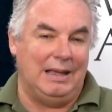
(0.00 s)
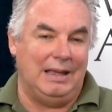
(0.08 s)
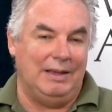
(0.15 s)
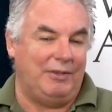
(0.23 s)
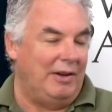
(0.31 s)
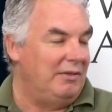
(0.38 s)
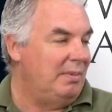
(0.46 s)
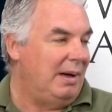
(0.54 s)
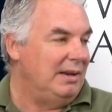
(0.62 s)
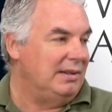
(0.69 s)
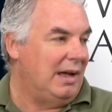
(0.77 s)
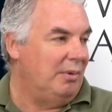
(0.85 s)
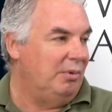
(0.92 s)
if
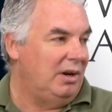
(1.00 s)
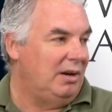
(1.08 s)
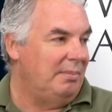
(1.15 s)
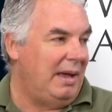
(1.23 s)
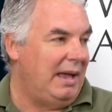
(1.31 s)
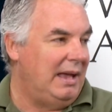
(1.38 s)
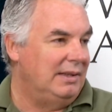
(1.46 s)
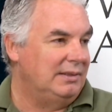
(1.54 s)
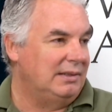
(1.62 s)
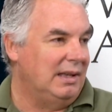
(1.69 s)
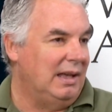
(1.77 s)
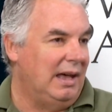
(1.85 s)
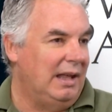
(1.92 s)
everybody's not wearing a
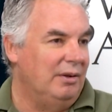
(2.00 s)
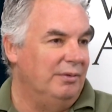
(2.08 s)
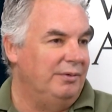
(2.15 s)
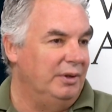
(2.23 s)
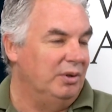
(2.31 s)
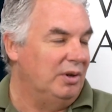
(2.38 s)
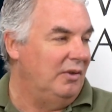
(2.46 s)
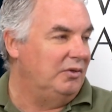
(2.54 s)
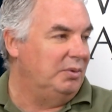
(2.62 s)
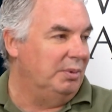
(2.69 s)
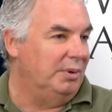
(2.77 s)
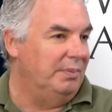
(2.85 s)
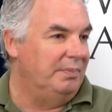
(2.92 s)
mask, I don't feel
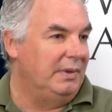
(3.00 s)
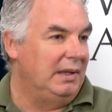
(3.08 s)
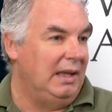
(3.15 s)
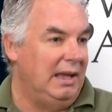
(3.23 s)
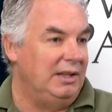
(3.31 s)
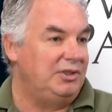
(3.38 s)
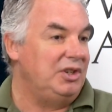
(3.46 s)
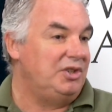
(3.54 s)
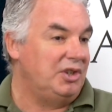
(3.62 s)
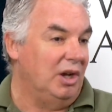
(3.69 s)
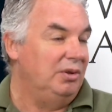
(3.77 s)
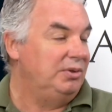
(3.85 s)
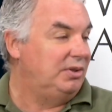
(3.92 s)
comfortable. And she
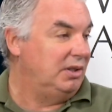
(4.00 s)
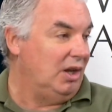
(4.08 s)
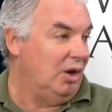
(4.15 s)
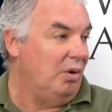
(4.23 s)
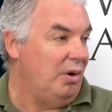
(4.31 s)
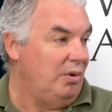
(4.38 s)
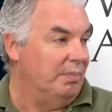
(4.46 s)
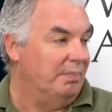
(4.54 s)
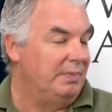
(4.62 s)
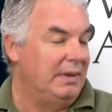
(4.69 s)
chose to go home.